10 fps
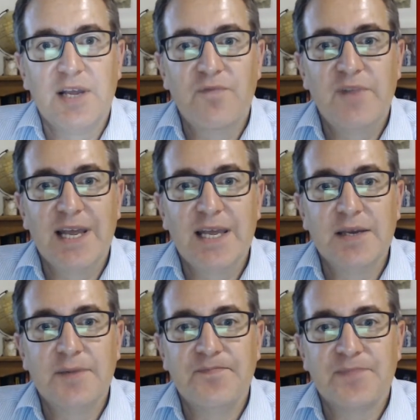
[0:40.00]
link
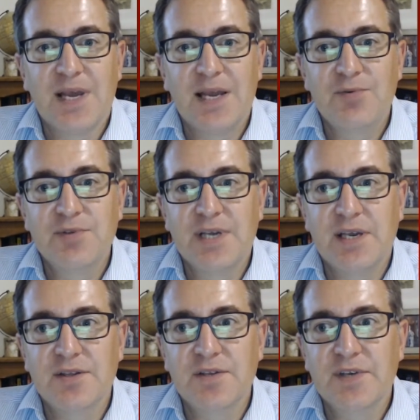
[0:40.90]
and it will take you
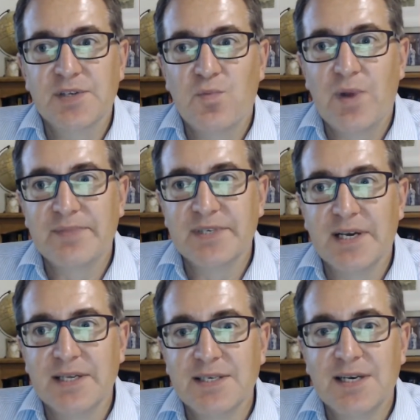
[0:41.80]
to this
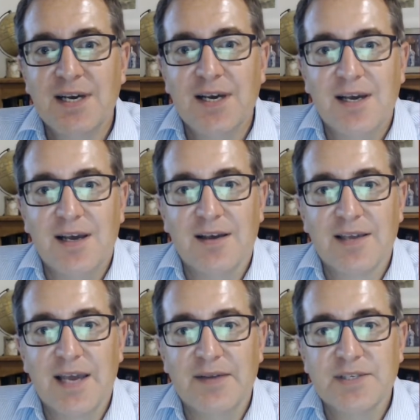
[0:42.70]
website.
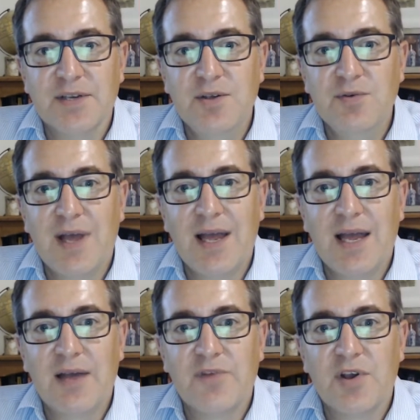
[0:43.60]
Okay, so you
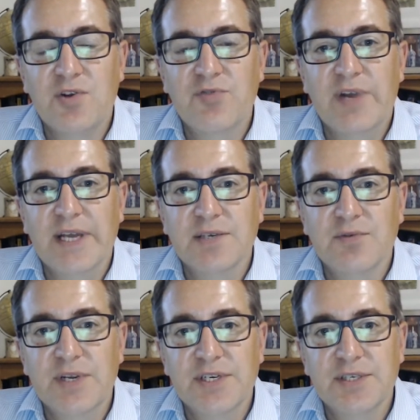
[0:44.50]
have a grid
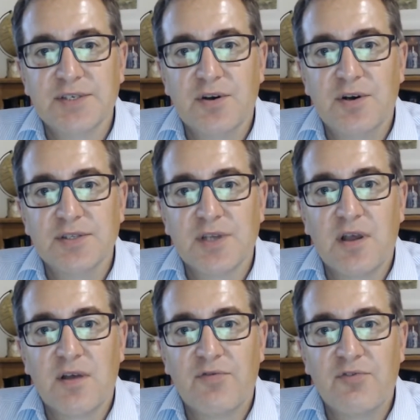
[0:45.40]
which has got
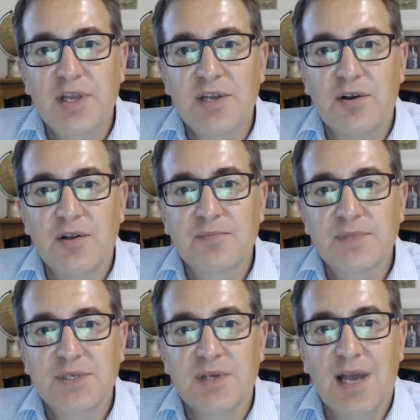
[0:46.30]
three
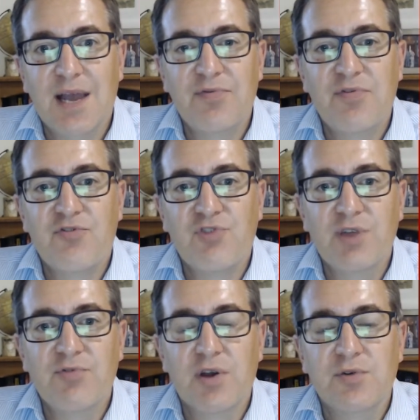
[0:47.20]
columns and three
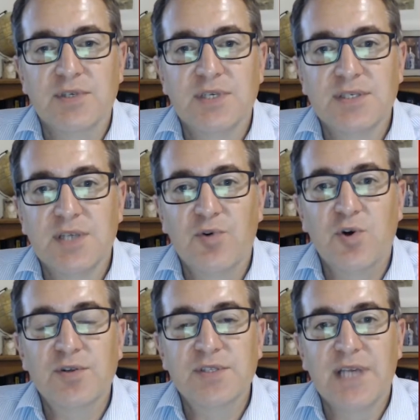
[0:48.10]
rows. So
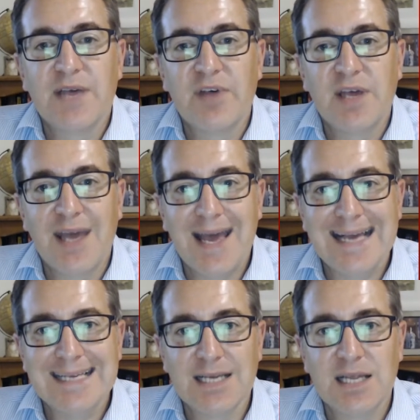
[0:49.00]
altogether it
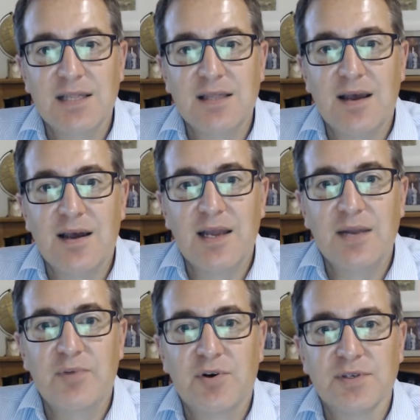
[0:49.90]
has nine
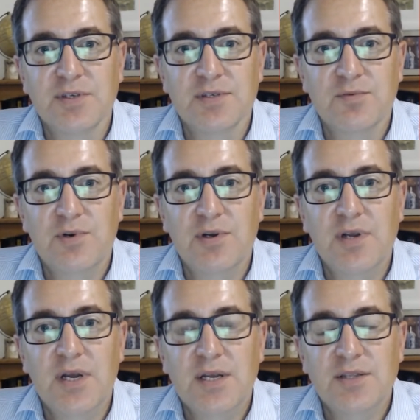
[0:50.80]
boxes. 1,
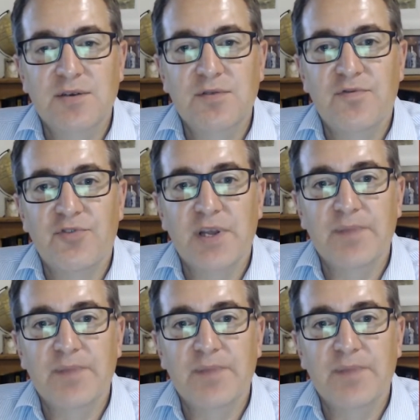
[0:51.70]
2, 3,